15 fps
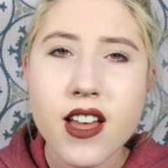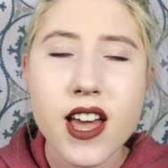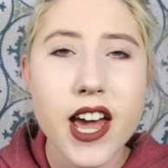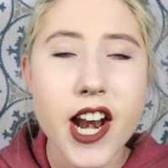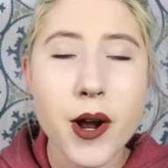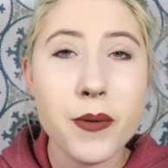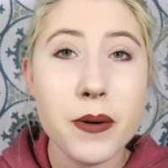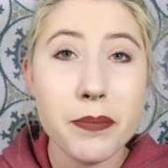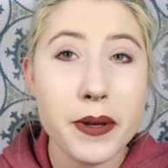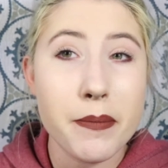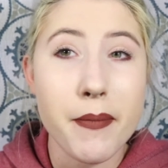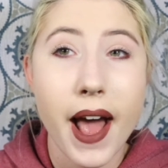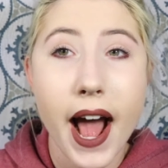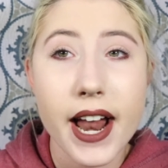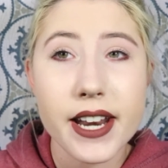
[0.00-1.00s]
and I wouldn't be
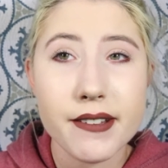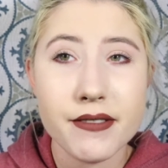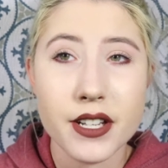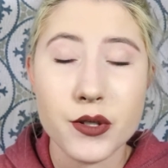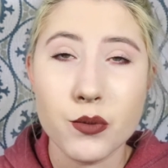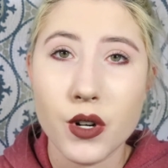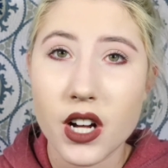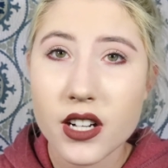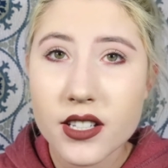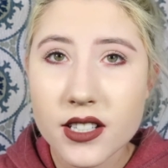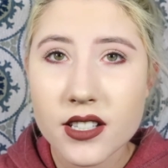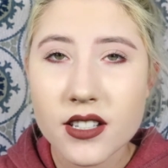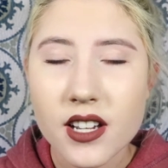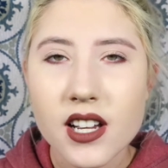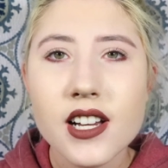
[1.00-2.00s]
mad if this
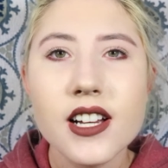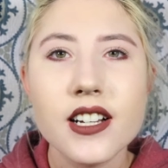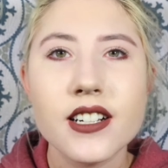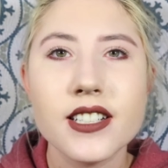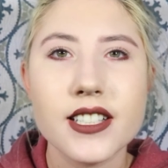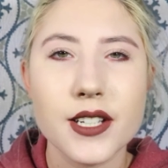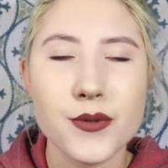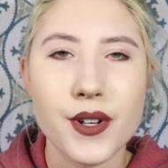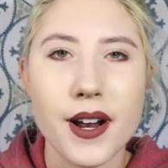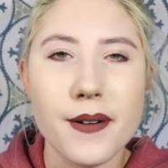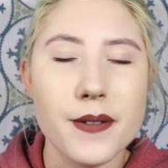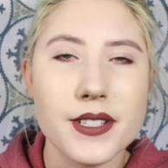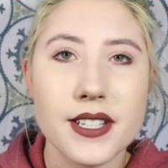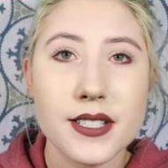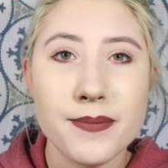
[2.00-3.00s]
was, because that's what
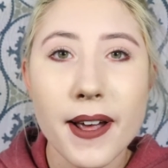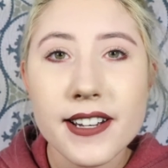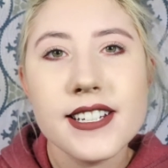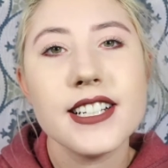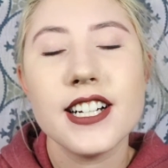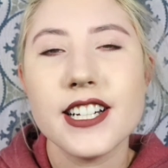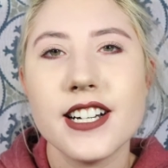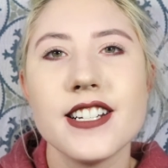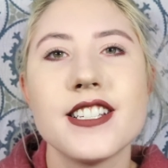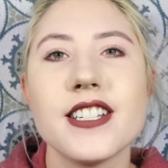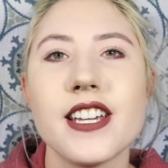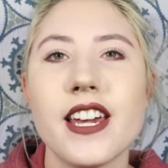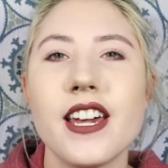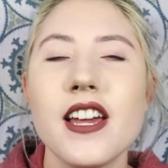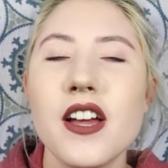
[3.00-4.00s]
I was expecting,
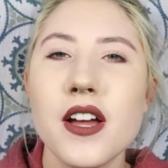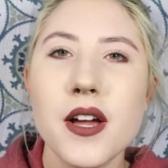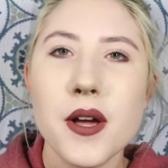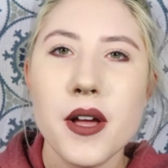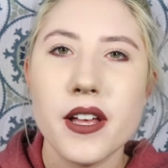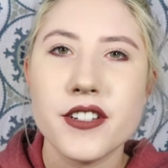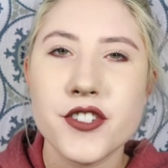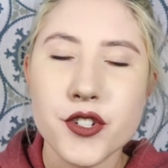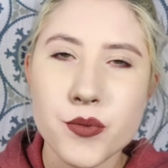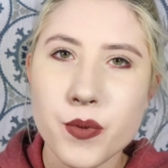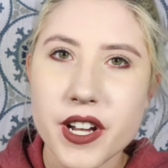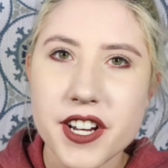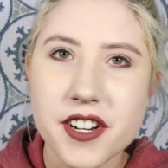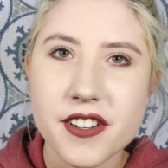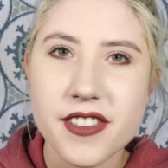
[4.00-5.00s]
honestly. It's just
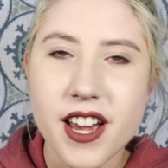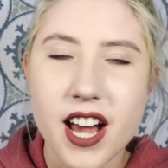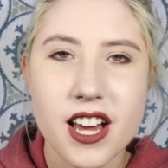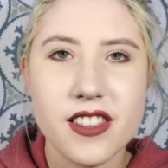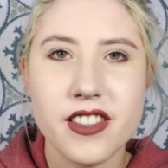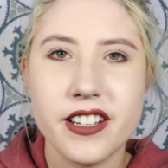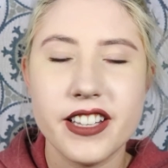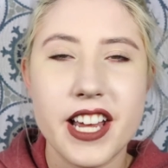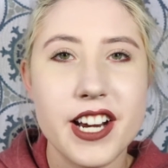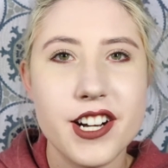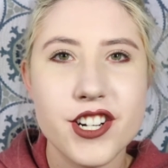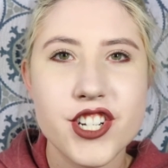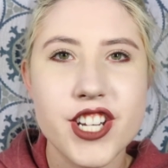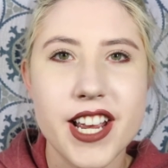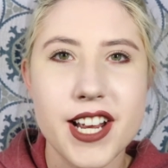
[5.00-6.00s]
weird that the
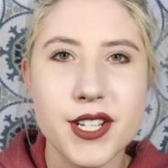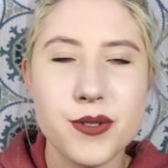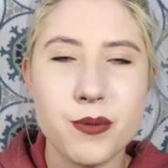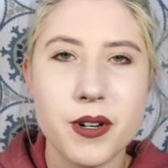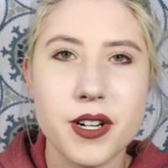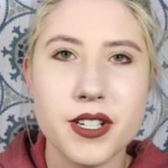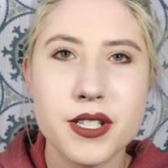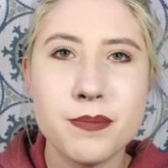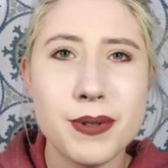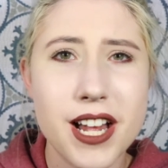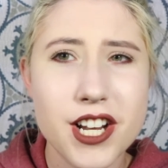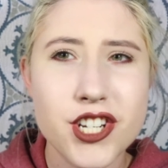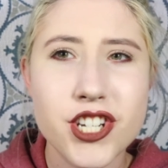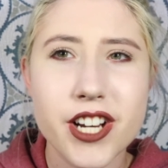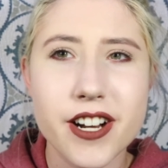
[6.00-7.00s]
lighter shades were
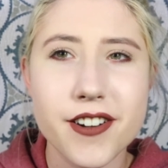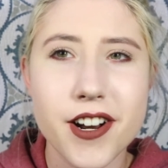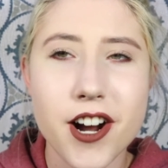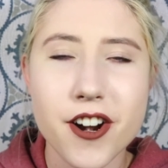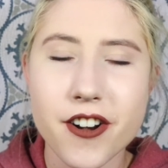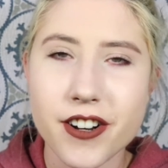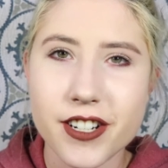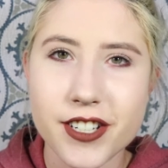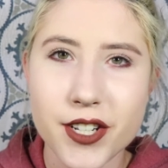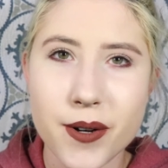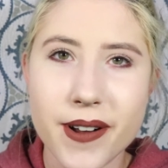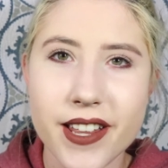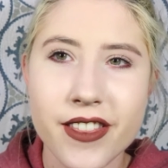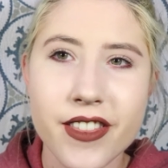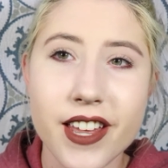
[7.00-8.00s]
splotchier and harder to deal
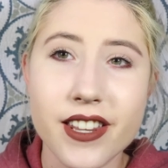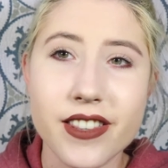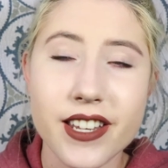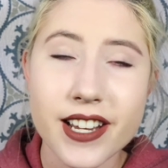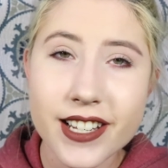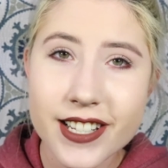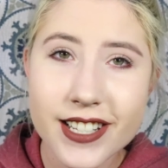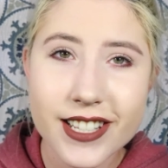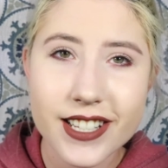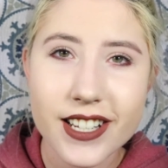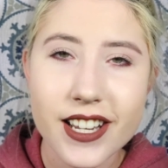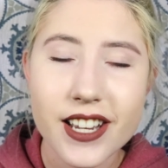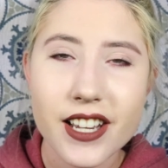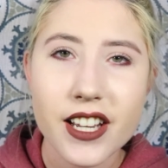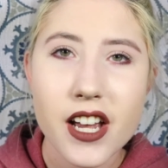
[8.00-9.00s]
with than this,
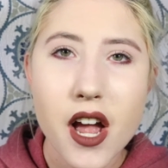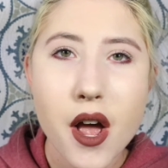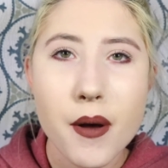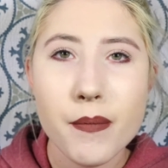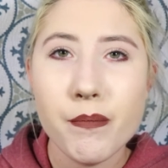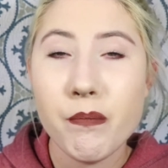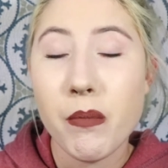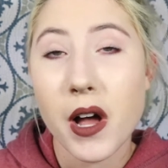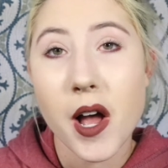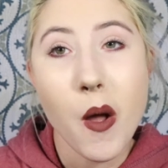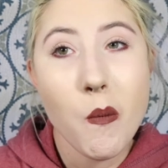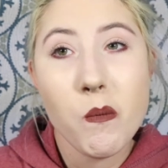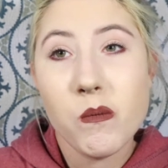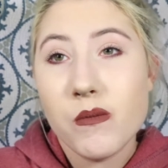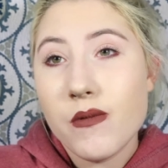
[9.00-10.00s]

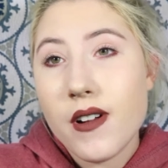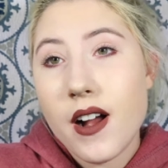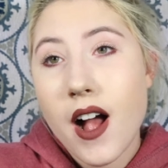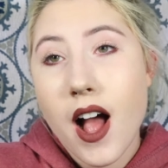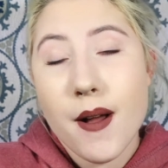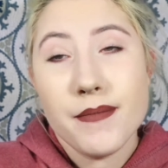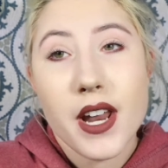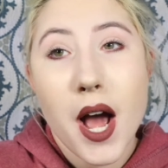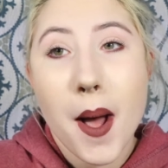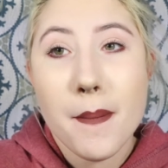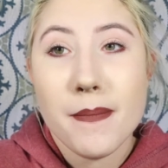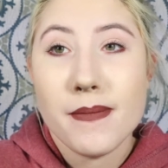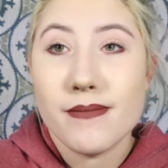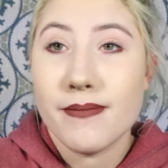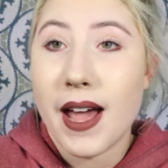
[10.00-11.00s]
but I'm not
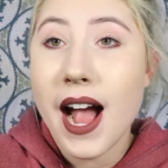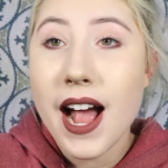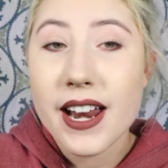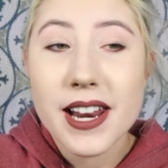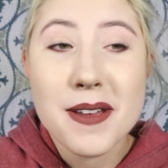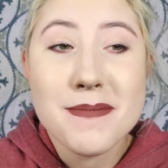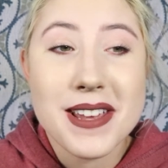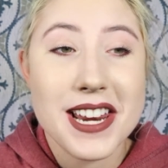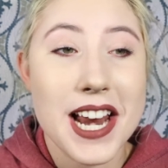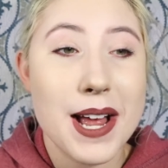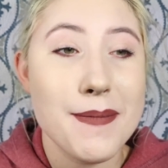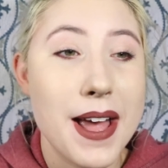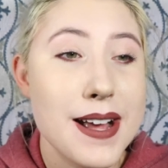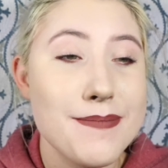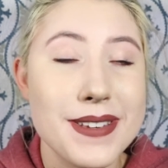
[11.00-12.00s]
mad. I mean,
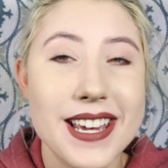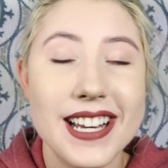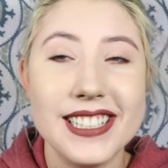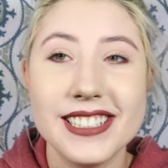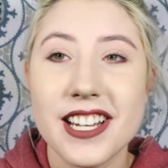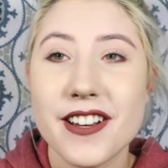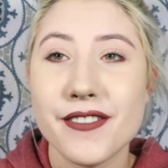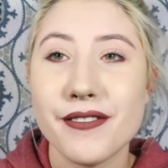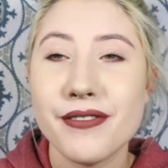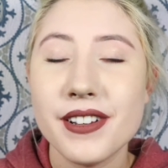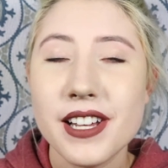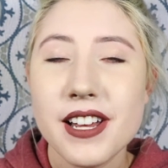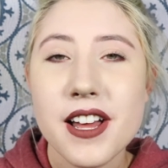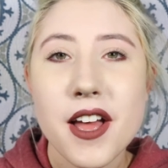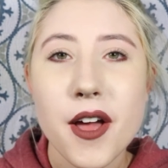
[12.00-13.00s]
I'm happy. I love
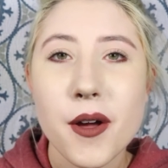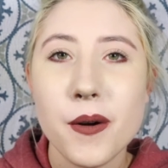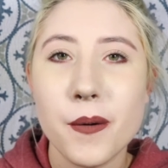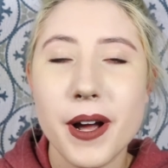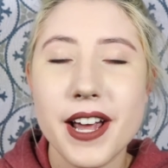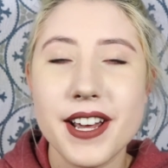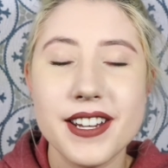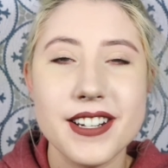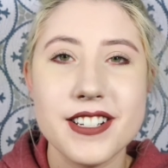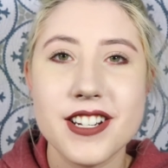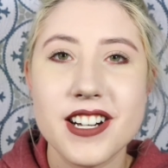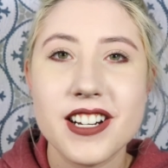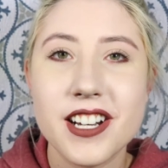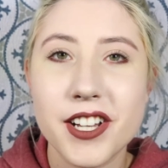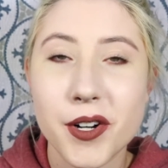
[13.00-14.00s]
when a
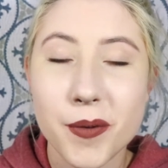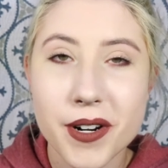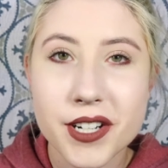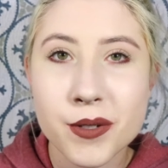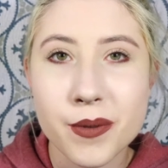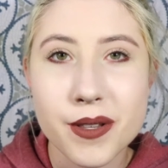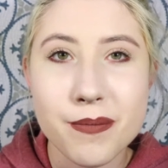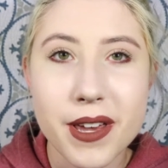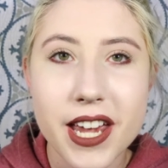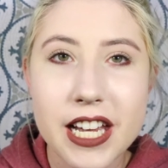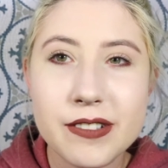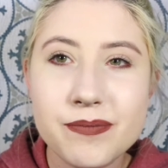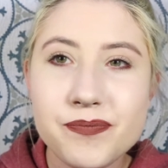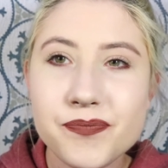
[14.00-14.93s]
dark color works with me.